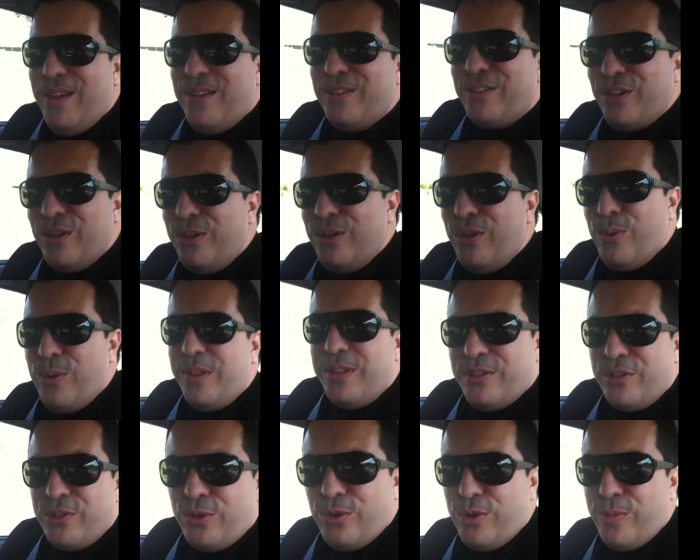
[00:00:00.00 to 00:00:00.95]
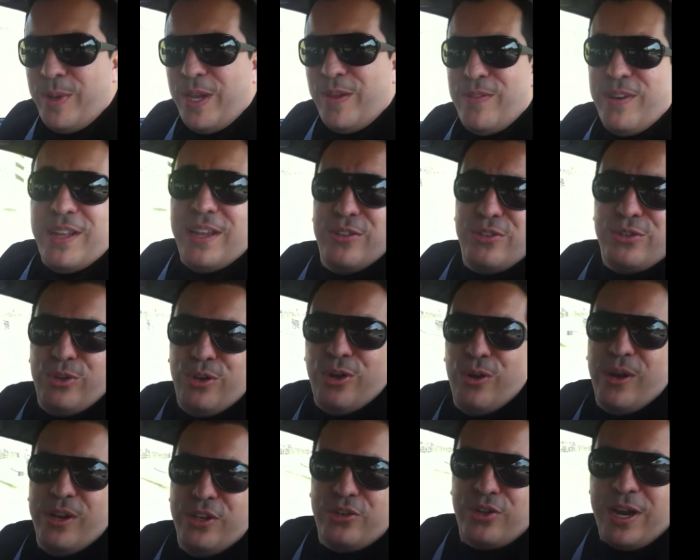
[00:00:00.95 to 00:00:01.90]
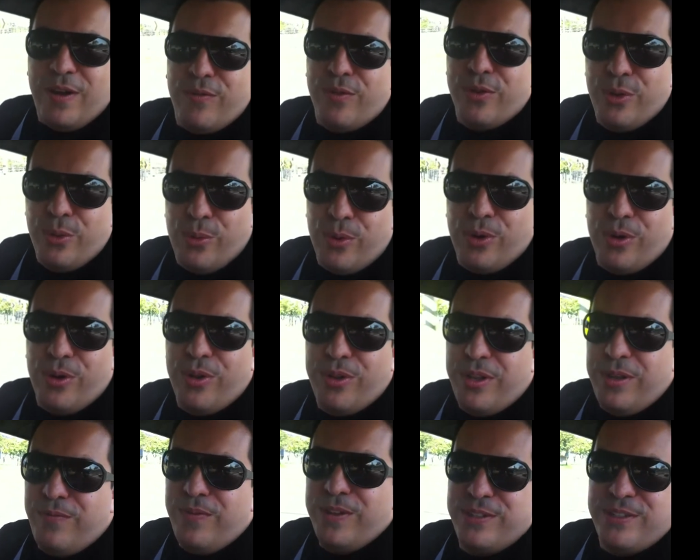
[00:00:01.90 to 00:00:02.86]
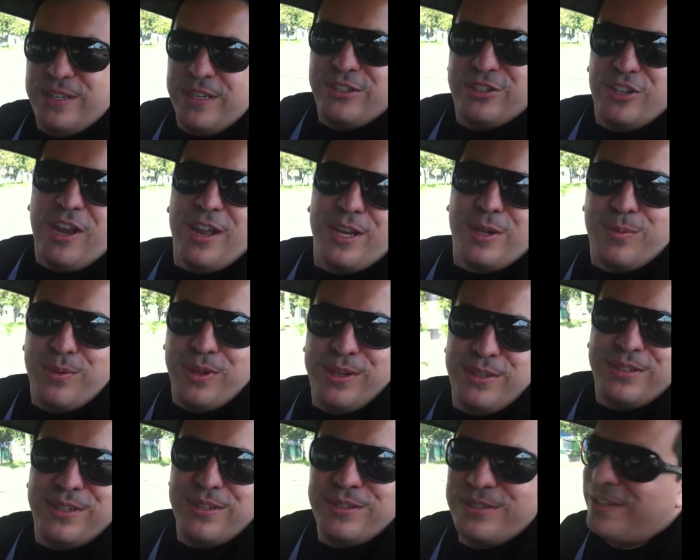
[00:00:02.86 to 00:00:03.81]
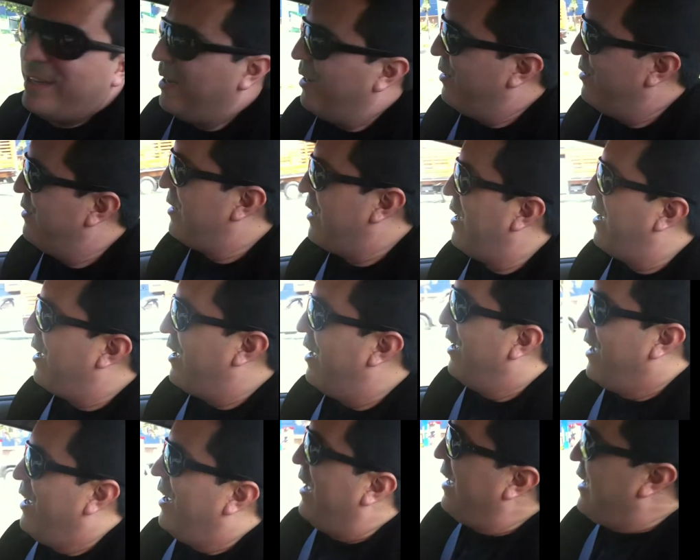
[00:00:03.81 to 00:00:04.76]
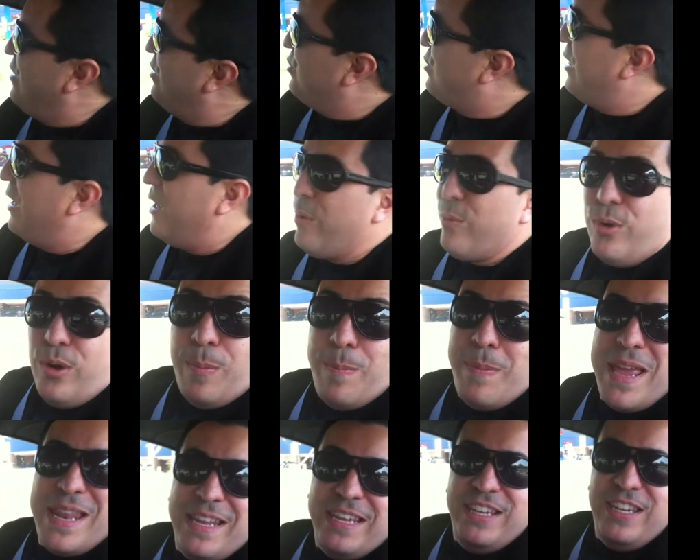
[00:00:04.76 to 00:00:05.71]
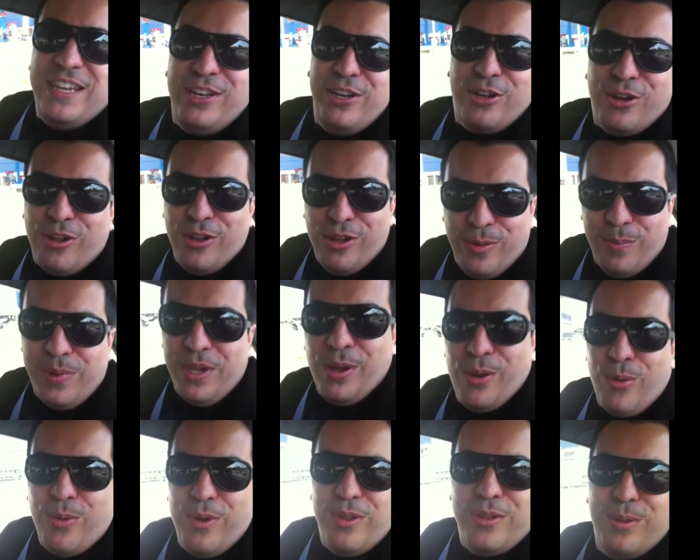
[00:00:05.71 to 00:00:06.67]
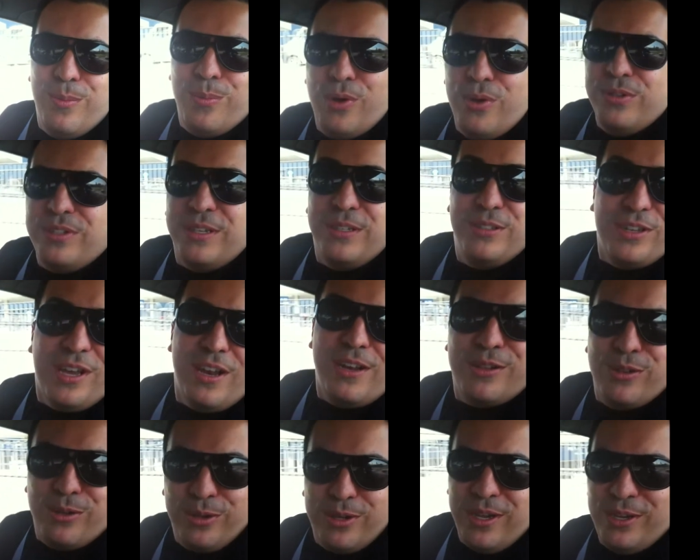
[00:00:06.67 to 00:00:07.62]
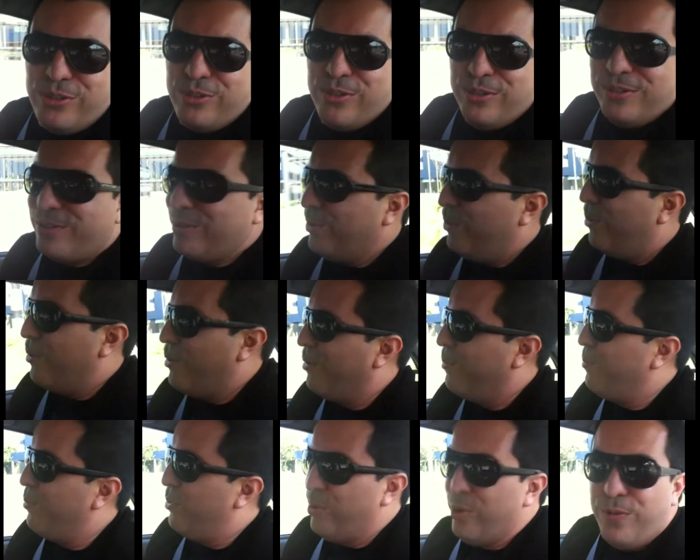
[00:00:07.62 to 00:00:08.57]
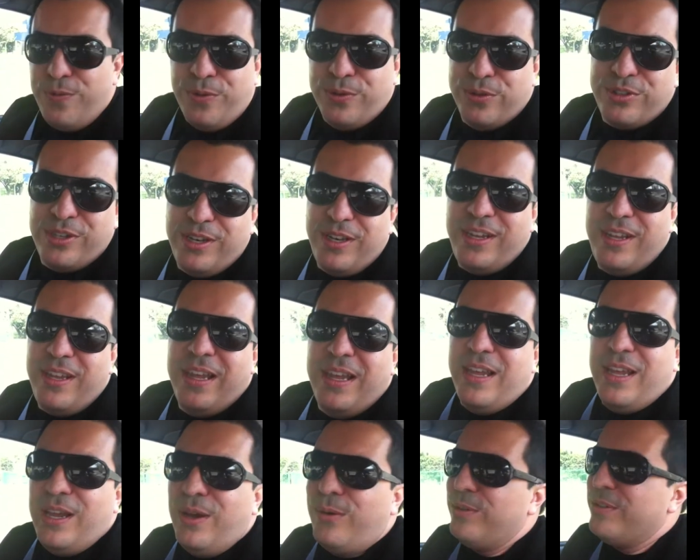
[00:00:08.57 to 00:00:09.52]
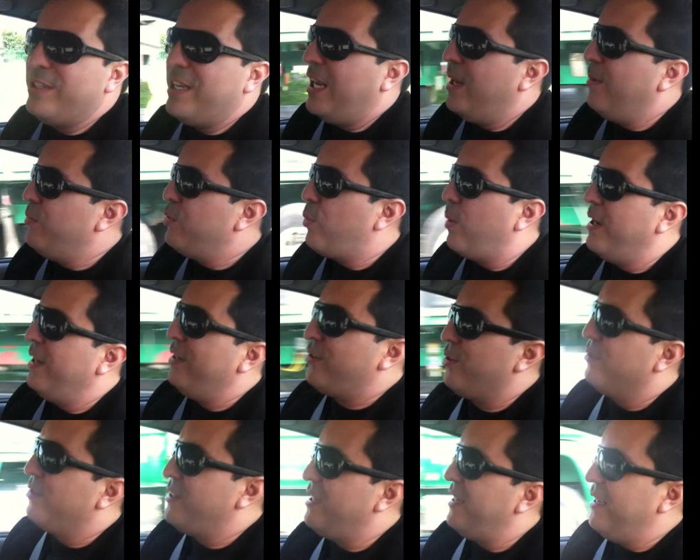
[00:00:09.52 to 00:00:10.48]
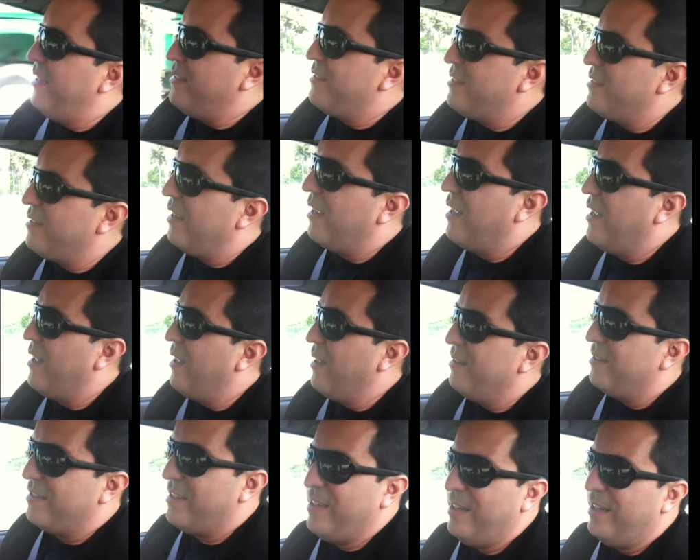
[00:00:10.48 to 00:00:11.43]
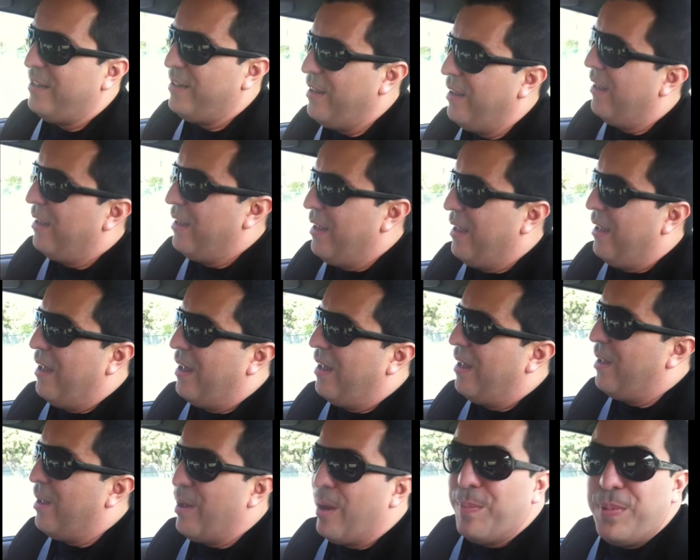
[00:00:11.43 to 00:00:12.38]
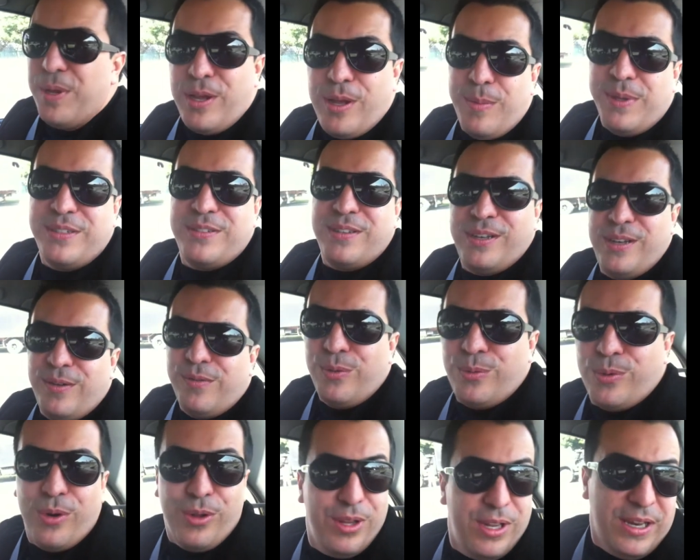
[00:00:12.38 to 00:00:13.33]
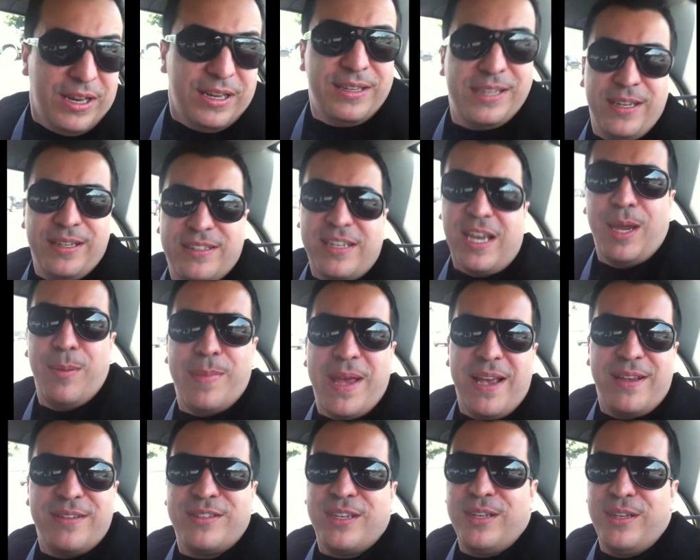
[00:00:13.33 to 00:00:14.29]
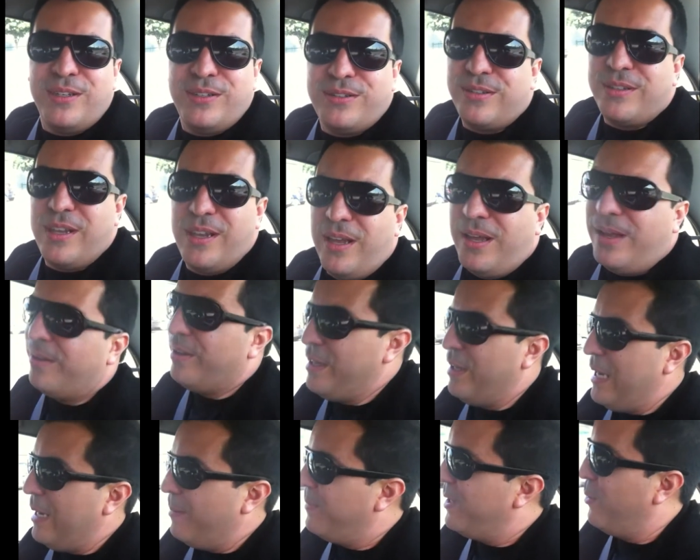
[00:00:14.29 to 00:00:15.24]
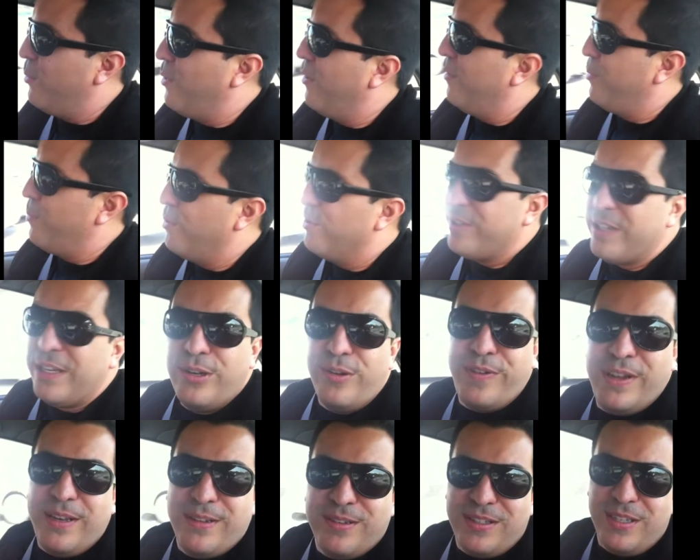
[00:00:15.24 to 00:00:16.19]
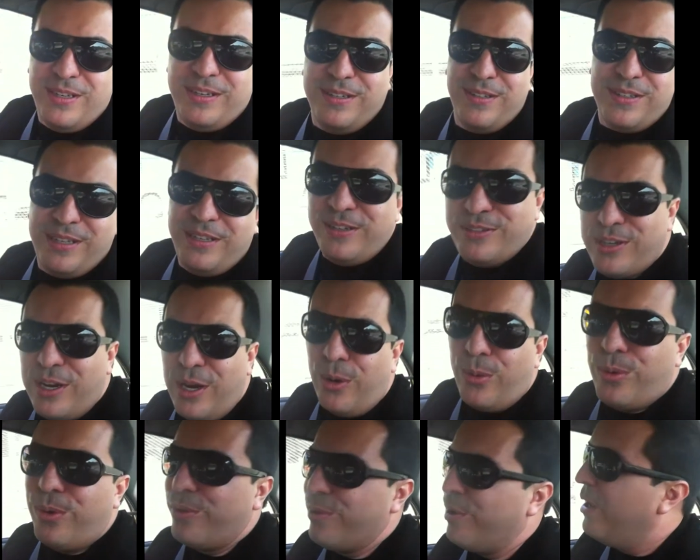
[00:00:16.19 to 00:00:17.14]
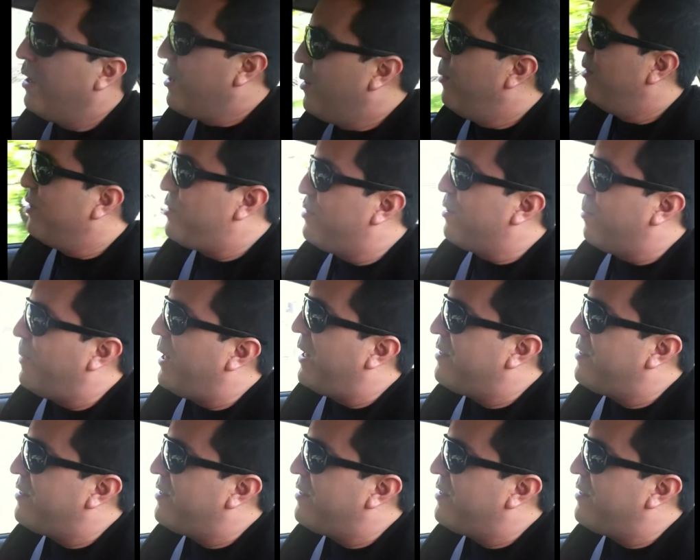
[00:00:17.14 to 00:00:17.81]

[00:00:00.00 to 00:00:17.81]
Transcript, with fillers: Hey, so you're with the Scooter Maven. As you know, I travel the world and visit exotic places, and uh, today we're in Medellin, Colombia, one of the most exotic locations in the world. Beautiful city. It was named twenty thirteen's uh, city, uh, up-and-coming city of the world, and I think Time Magazine has uh, named it one of the most innovative cities in the entire world, which is